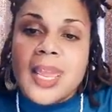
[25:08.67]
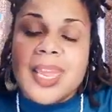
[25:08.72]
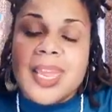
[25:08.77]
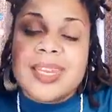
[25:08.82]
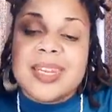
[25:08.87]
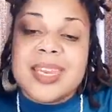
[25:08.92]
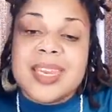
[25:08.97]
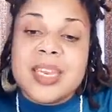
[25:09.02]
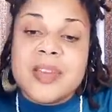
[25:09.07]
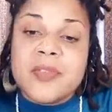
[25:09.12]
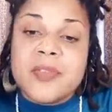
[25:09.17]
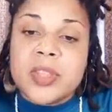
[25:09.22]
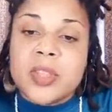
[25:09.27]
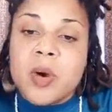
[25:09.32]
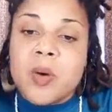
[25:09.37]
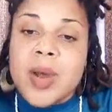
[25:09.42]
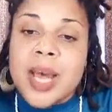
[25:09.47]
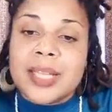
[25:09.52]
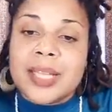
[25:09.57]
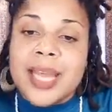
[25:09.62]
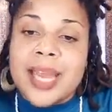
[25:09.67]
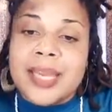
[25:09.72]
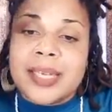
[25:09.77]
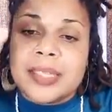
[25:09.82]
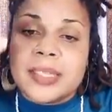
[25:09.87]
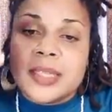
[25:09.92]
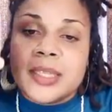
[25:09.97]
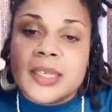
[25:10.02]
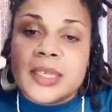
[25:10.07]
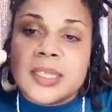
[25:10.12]
And even though I
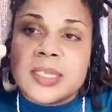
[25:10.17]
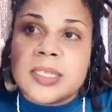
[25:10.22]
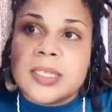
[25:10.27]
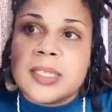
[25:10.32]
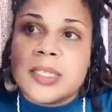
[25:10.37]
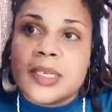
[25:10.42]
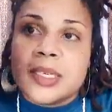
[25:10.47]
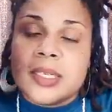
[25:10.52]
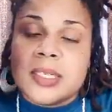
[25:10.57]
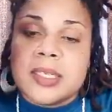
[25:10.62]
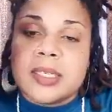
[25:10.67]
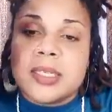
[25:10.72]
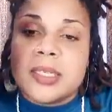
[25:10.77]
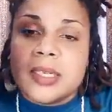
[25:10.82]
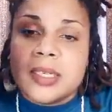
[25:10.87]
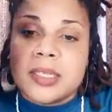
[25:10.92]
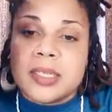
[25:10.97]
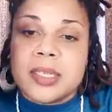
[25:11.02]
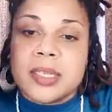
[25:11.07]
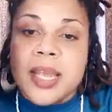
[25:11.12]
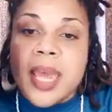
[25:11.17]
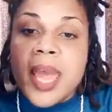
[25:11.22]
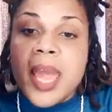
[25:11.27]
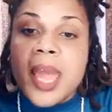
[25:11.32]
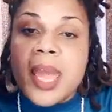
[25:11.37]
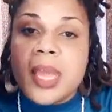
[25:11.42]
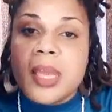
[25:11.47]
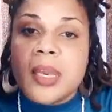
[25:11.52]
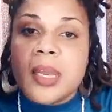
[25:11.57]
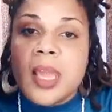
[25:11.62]
like this, and
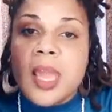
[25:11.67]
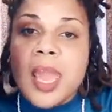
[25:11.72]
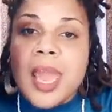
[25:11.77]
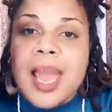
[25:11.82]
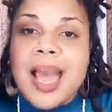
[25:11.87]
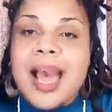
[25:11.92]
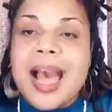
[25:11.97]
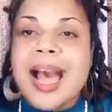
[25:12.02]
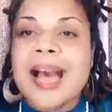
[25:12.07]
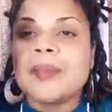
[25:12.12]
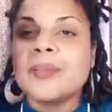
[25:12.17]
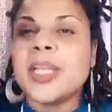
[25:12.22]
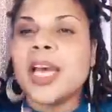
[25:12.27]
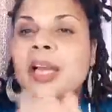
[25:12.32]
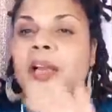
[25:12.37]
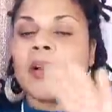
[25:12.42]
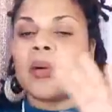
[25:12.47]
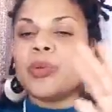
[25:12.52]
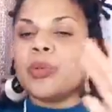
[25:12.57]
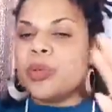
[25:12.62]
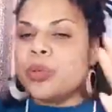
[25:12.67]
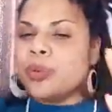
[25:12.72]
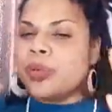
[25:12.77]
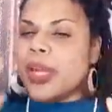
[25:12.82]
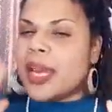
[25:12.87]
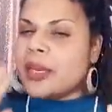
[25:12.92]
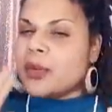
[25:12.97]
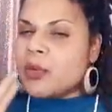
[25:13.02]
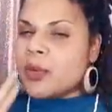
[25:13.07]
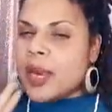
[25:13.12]
that, I'm not going to do
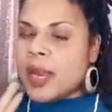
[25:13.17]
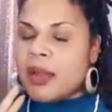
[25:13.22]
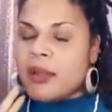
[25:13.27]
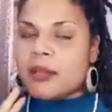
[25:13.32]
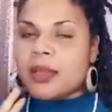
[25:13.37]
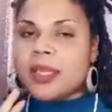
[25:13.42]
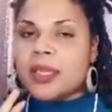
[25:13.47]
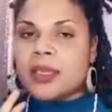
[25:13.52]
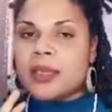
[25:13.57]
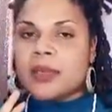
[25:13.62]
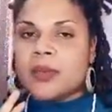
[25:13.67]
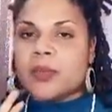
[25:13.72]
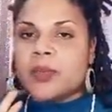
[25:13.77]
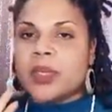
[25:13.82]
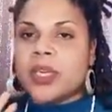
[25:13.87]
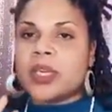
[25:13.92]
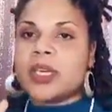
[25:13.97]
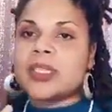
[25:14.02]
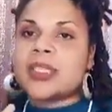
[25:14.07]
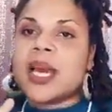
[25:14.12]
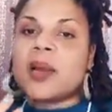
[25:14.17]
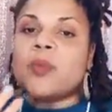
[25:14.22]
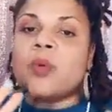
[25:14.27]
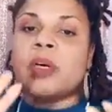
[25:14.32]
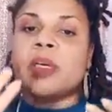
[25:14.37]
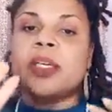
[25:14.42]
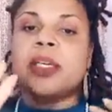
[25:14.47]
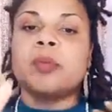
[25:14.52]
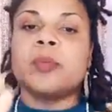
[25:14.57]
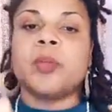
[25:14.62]
that around him because I
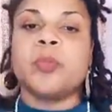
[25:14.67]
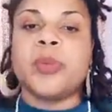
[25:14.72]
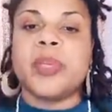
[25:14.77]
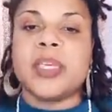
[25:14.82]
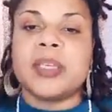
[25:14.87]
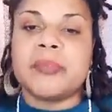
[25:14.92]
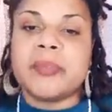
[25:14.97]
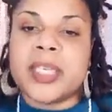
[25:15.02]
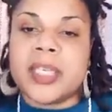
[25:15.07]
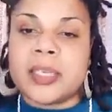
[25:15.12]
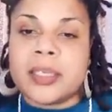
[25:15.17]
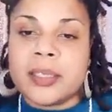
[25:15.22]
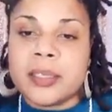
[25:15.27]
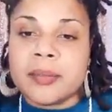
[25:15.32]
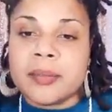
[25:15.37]
want him to pick me.